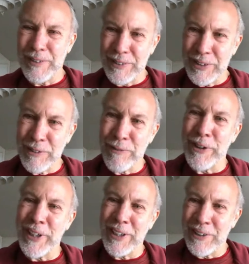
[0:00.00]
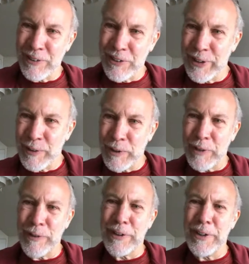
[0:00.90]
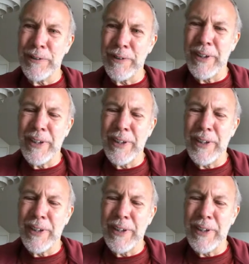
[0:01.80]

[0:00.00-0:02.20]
converting into doing work with code,